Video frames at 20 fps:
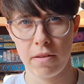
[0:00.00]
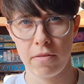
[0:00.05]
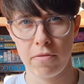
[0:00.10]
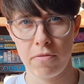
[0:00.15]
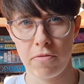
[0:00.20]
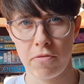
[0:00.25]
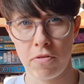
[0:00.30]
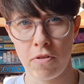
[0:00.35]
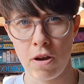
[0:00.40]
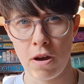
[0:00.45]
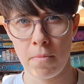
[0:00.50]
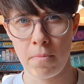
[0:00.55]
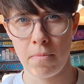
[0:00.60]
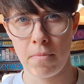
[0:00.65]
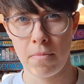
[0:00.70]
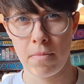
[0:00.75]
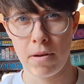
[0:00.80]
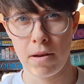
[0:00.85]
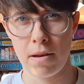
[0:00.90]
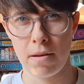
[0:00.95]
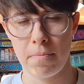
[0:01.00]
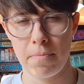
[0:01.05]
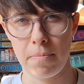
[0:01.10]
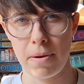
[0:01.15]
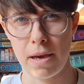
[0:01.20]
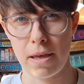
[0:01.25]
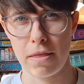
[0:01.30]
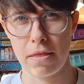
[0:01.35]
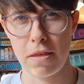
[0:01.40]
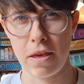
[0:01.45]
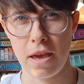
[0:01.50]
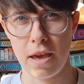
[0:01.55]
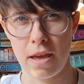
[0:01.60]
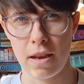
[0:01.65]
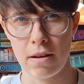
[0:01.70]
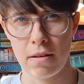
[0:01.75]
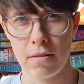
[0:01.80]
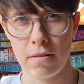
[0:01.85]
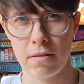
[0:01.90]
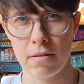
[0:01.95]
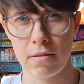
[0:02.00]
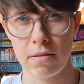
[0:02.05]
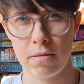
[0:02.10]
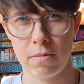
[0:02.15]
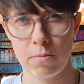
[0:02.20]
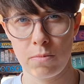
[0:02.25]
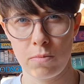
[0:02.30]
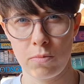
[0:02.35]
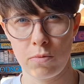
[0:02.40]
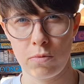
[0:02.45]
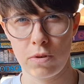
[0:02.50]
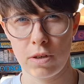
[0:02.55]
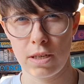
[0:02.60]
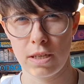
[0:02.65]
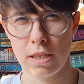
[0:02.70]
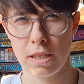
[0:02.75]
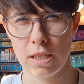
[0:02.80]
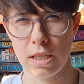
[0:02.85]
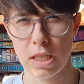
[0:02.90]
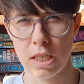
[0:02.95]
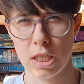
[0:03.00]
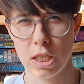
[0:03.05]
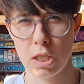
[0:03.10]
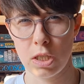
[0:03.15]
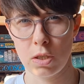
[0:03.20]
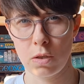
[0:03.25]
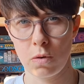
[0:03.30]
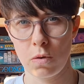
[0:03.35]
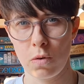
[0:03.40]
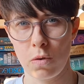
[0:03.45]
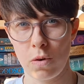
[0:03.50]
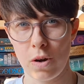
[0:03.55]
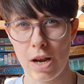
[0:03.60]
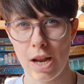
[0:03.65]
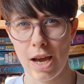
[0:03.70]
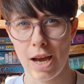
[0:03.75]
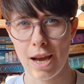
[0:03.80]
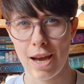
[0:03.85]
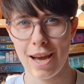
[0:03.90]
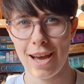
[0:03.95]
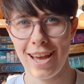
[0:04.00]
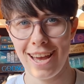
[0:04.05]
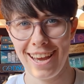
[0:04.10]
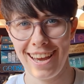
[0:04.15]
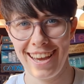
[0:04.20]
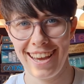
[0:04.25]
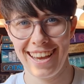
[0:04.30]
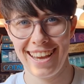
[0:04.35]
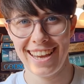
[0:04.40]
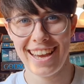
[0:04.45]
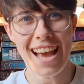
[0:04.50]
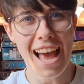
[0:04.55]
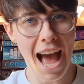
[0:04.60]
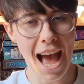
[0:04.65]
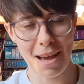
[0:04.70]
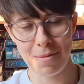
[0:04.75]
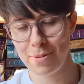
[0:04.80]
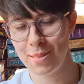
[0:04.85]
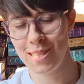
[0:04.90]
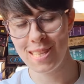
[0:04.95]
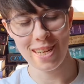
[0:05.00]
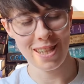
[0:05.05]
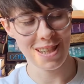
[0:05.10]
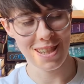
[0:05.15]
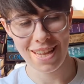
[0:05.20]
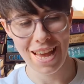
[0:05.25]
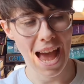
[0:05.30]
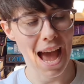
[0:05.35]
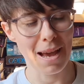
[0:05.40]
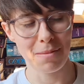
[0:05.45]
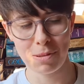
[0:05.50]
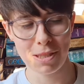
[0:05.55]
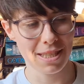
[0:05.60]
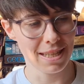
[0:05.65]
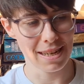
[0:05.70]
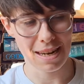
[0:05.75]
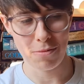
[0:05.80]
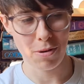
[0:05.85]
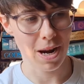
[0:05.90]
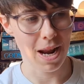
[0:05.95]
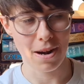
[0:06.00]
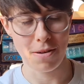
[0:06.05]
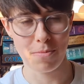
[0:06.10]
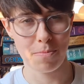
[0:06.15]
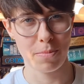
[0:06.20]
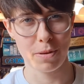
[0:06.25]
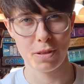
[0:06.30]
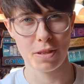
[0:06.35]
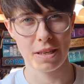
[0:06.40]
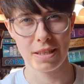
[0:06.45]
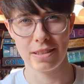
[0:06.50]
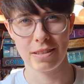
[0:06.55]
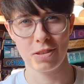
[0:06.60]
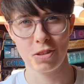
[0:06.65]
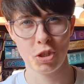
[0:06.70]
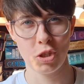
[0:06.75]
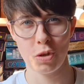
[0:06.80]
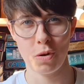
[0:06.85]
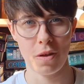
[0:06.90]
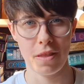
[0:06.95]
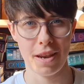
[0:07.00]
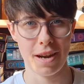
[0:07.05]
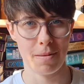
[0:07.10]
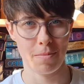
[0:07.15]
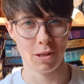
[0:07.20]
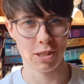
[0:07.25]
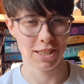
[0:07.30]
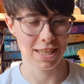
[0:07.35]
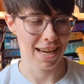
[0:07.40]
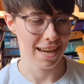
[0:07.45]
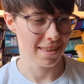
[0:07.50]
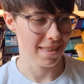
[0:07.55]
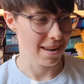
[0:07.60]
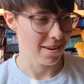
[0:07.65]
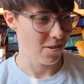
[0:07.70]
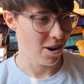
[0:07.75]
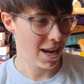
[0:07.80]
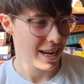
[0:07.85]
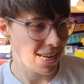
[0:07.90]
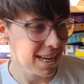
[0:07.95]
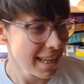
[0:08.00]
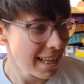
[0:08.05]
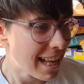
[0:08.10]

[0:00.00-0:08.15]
from Beth Ann Bruninga Sokola. I'm still 100% sure that I'm not saying that right.